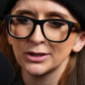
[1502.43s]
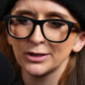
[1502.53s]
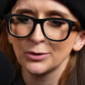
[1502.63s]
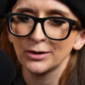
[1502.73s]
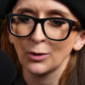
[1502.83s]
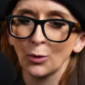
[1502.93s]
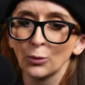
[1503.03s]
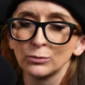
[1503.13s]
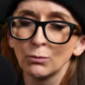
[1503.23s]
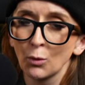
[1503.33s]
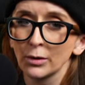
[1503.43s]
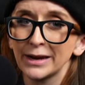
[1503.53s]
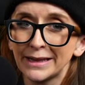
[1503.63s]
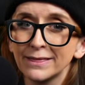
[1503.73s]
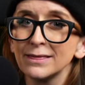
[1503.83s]
You can hold more
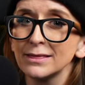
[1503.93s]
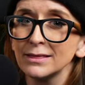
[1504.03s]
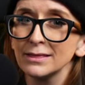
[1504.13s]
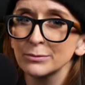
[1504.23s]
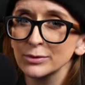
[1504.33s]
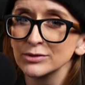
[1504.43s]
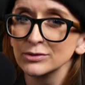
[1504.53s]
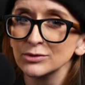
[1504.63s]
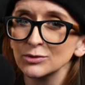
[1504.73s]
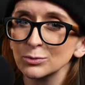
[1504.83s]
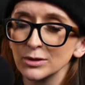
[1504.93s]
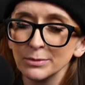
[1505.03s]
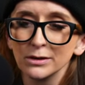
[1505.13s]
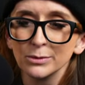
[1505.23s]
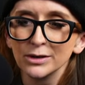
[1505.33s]
in the bristles with a
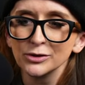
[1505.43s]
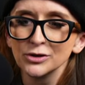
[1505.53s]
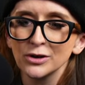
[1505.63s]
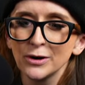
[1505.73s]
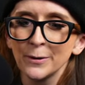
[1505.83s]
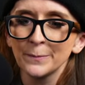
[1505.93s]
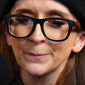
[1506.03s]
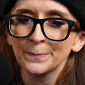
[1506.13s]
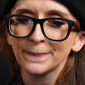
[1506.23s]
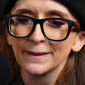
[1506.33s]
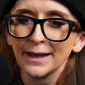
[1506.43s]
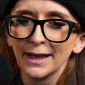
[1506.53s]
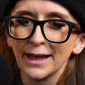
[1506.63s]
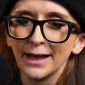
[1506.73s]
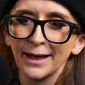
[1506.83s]
bigger brush
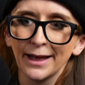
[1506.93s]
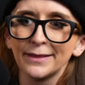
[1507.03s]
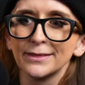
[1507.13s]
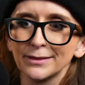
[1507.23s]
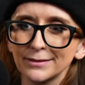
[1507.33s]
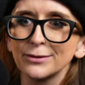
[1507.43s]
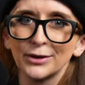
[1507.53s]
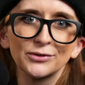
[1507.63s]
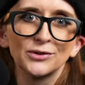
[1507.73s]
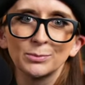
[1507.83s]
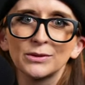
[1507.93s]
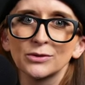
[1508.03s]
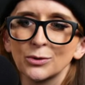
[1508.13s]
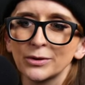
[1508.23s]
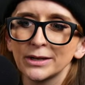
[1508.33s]
and thus dispense
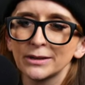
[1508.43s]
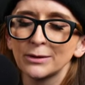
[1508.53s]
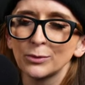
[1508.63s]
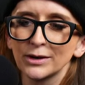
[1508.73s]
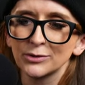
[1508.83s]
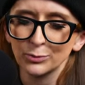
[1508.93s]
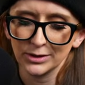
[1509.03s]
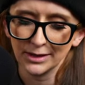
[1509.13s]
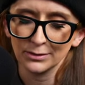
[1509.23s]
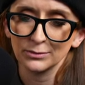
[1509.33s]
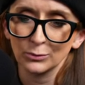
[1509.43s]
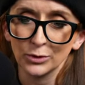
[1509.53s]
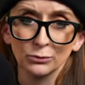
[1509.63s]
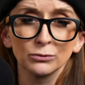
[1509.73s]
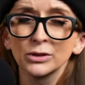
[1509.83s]
accordingly. Whereas with that, with
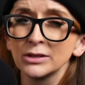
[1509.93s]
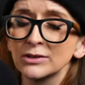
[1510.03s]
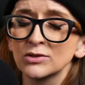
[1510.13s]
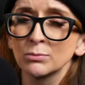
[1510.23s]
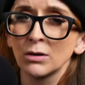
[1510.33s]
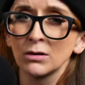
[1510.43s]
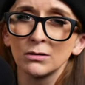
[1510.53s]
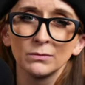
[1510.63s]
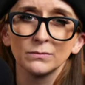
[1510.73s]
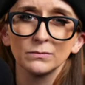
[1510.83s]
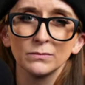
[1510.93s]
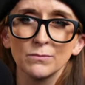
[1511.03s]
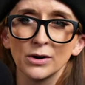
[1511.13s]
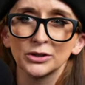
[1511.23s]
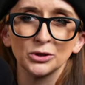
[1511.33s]
a really small
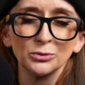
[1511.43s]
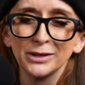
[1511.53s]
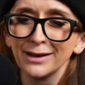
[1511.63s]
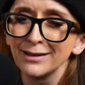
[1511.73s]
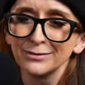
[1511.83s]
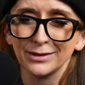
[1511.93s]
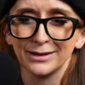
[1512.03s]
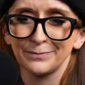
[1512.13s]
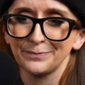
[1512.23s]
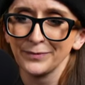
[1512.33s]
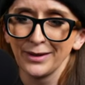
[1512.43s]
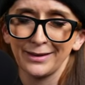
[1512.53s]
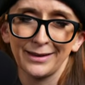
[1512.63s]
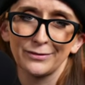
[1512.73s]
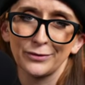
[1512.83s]
brush, you only have like a
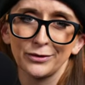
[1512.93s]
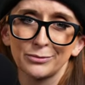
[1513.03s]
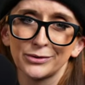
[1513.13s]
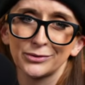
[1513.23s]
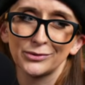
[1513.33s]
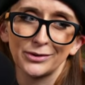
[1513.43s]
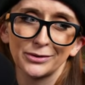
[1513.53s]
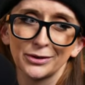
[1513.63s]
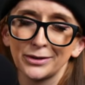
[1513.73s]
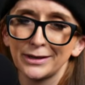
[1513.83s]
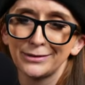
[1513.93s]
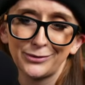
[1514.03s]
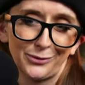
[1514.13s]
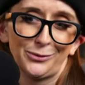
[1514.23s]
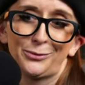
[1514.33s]
handful of bristles that are clinging
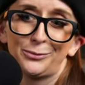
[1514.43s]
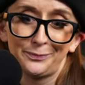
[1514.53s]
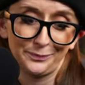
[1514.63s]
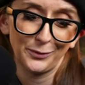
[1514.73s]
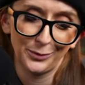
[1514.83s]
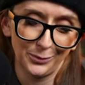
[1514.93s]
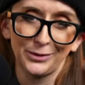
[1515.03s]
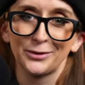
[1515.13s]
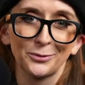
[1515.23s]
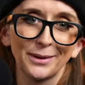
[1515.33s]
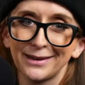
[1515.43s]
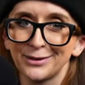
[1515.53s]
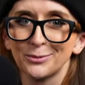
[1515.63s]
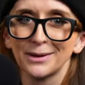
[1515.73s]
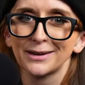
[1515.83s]
to what little paint
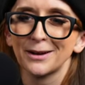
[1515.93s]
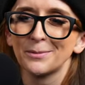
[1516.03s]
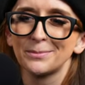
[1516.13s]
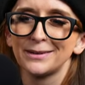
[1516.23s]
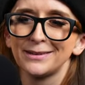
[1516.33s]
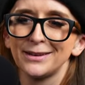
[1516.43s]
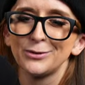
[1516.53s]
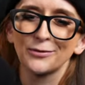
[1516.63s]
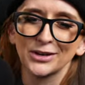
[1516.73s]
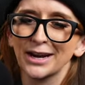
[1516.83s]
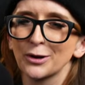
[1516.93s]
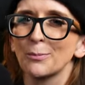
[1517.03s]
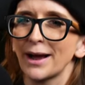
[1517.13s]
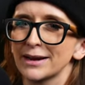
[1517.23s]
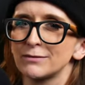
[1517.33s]
you pick up, and you have to kind of go
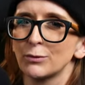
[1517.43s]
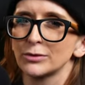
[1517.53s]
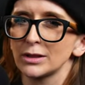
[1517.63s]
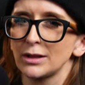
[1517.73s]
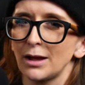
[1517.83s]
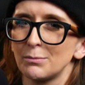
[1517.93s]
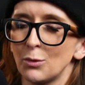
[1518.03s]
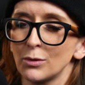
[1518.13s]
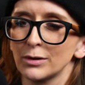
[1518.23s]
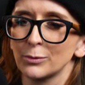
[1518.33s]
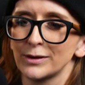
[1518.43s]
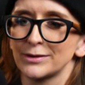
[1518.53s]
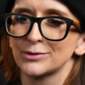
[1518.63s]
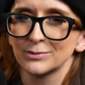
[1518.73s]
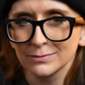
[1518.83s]
back and forth a lot more.
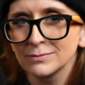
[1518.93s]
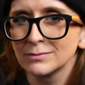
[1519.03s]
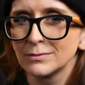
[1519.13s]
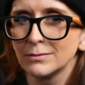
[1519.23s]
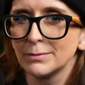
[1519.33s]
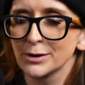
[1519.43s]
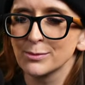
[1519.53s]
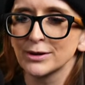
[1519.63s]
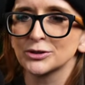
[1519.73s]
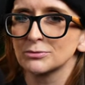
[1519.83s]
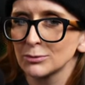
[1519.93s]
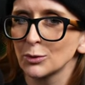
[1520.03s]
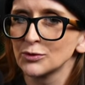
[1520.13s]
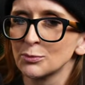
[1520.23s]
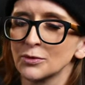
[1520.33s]
Whereas bigger brush
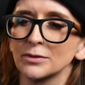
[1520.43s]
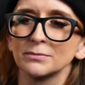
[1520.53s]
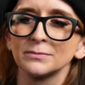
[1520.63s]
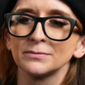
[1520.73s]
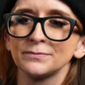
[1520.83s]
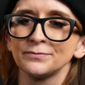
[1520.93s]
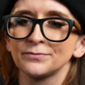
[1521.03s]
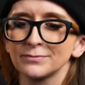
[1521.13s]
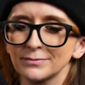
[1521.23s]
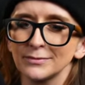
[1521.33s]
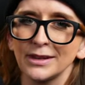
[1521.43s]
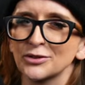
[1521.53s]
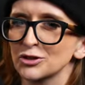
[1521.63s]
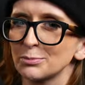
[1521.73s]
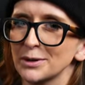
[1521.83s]
holds more, less
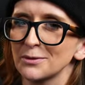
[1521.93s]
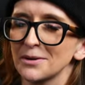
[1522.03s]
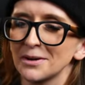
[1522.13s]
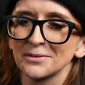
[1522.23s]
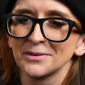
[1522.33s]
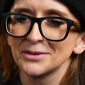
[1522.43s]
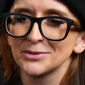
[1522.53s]
jumping around.